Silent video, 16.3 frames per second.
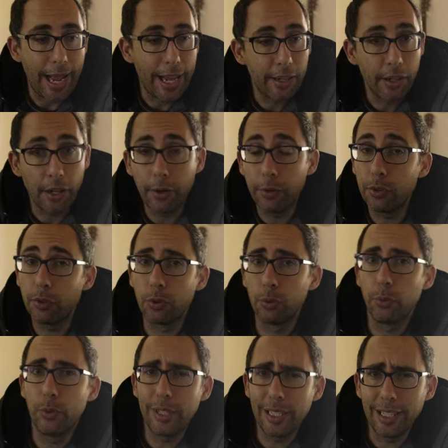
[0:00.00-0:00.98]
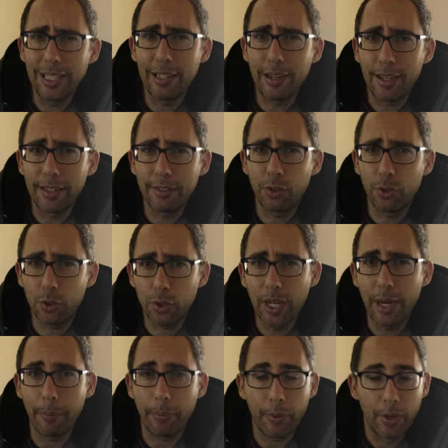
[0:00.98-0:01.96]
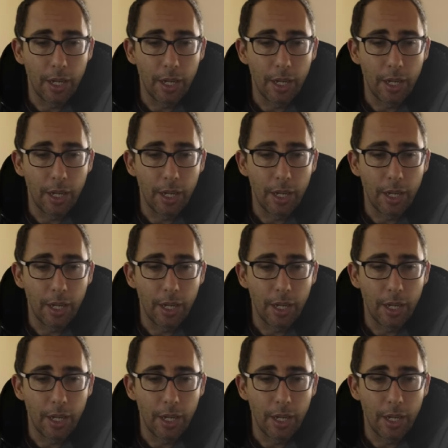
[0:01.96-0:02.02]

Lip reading: And it was a really nice trip